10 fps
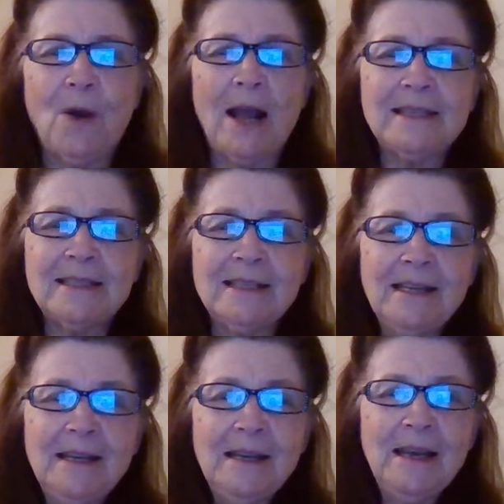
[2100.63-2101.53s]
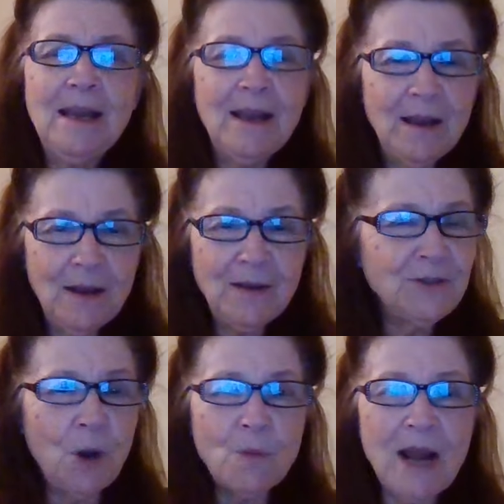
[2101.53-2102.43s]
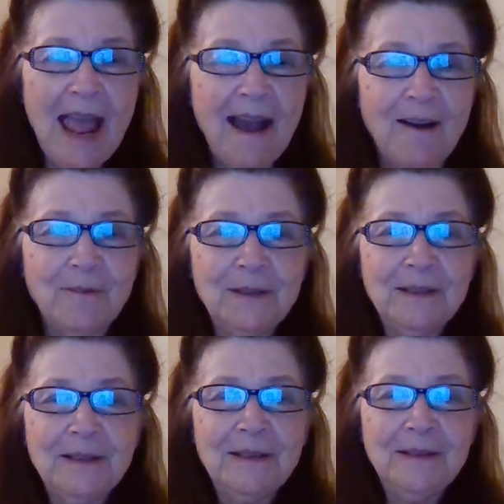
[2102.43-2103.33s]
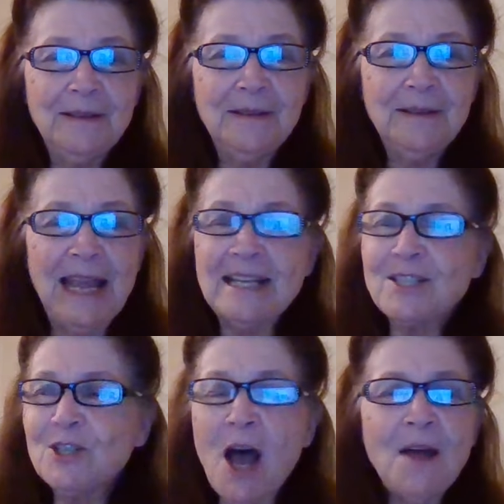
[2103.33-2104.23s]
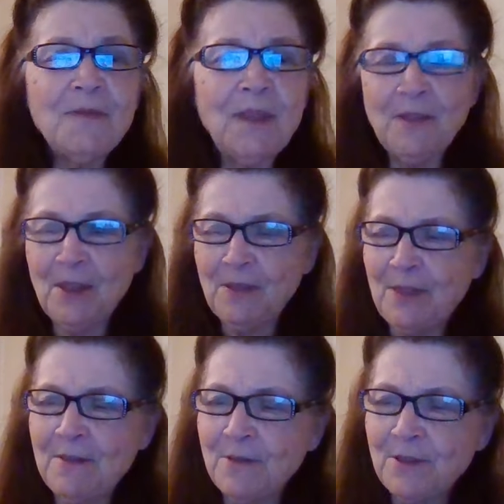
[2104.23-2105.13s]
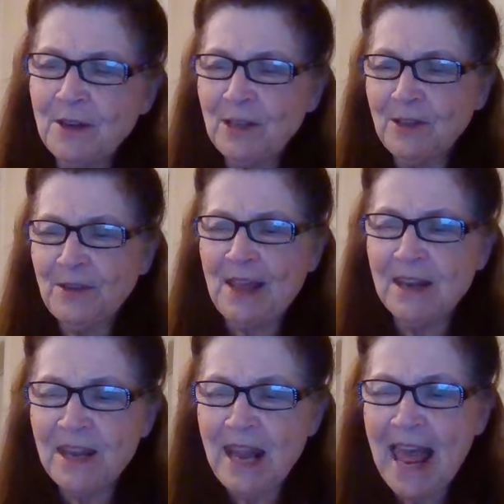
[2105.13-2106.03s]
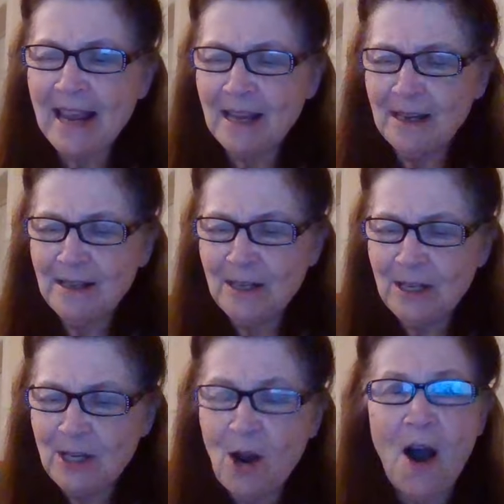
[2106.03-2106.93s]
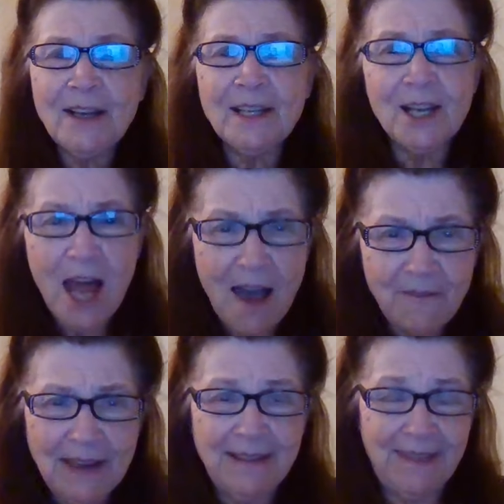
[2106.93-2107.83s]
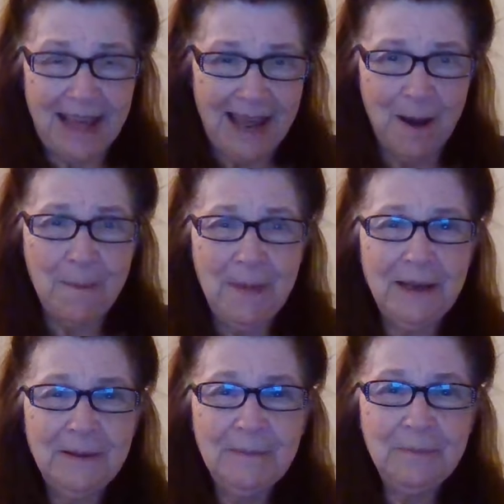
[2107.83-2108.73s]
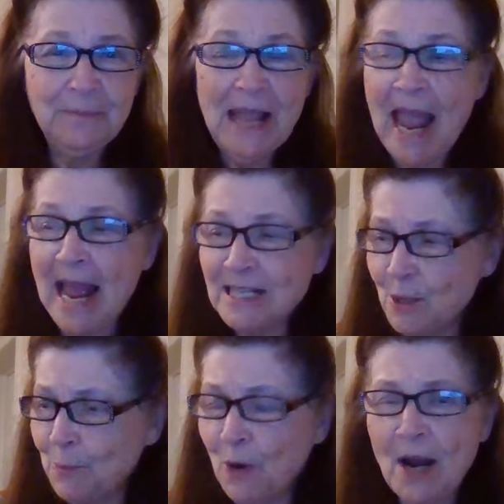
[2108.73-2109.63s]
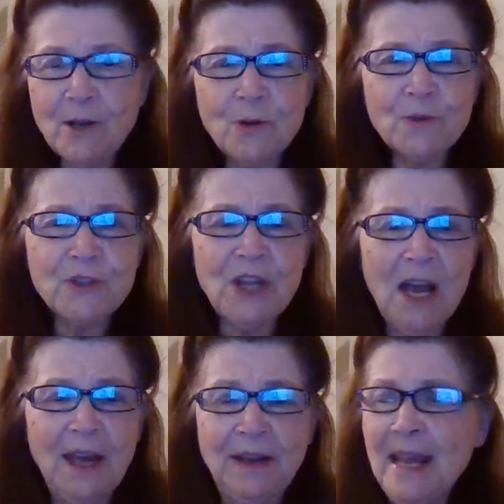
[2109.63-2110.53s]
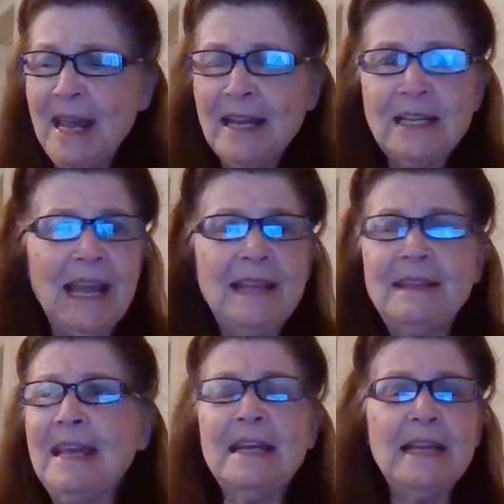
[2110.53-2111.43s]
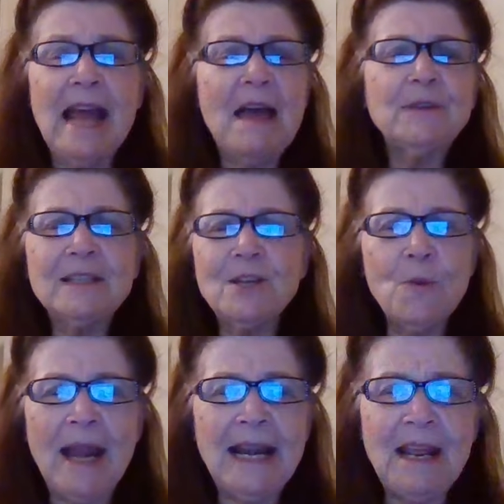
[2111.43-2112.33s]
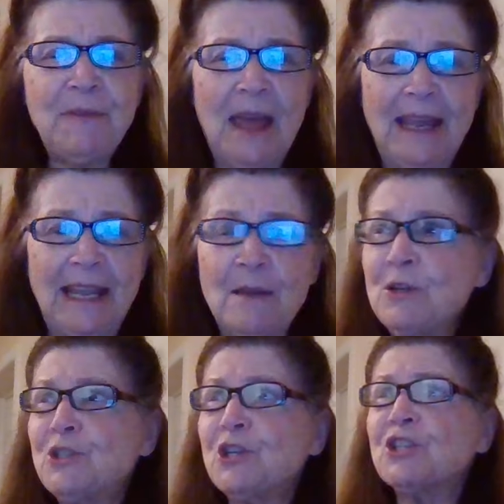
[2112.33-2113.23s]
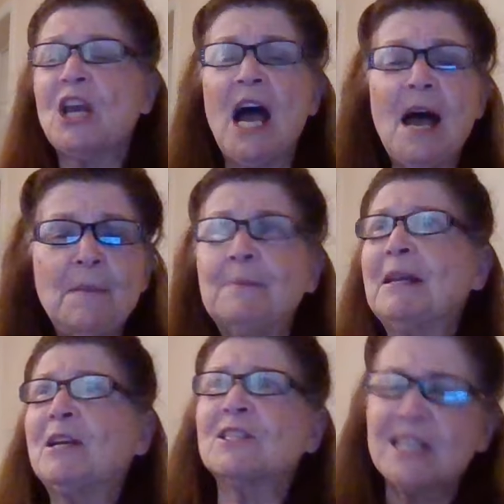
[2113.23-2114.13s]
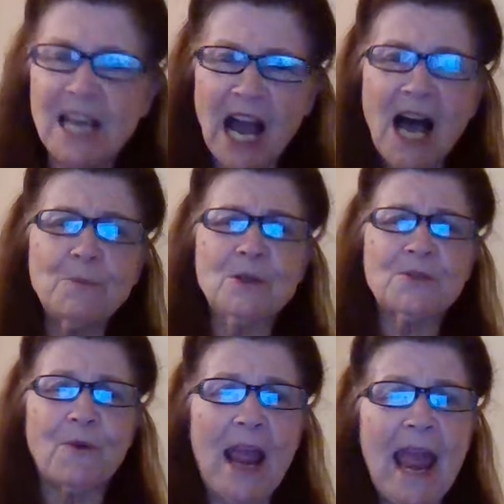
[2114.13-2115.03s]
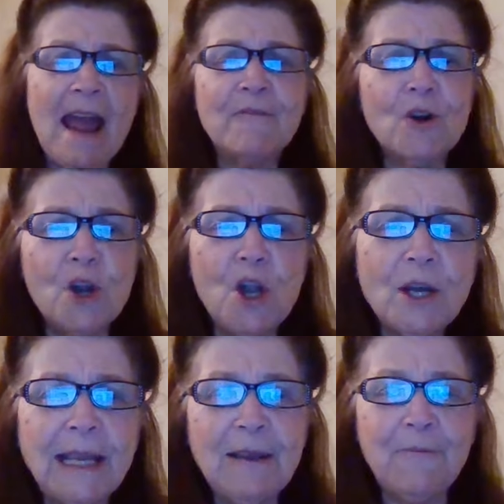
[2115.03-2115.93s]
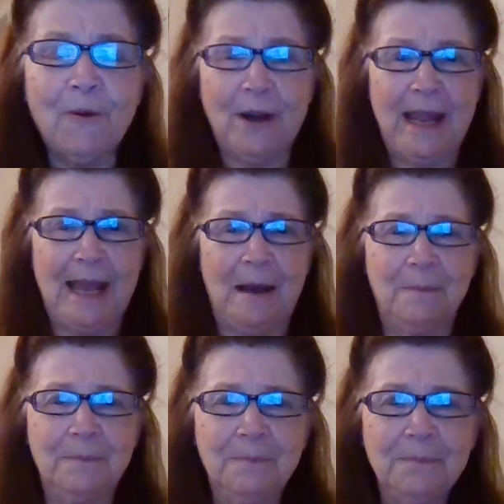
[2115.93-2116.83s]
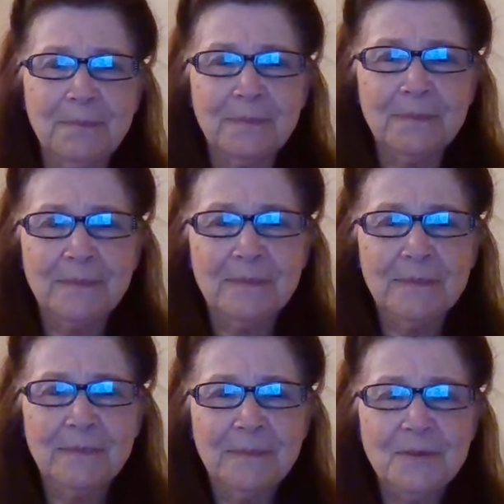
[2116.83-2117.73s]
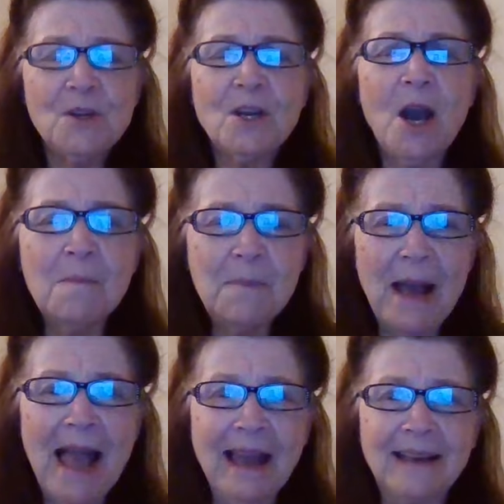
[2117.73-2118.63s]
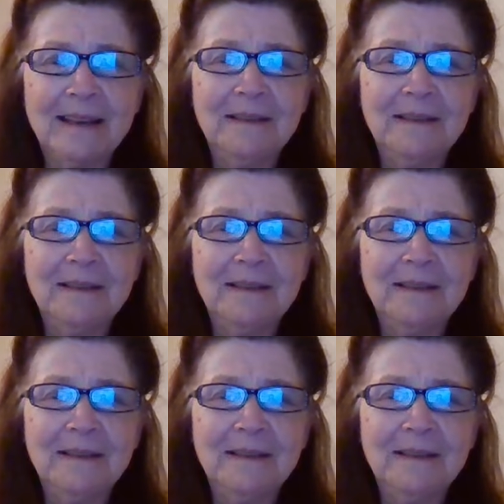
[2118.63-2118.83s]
Christ don't have. It's not that they they lack God loving them as the prodigal son. He, he, didn't have to do anything. He was just coming because God was forever looking for him to come back.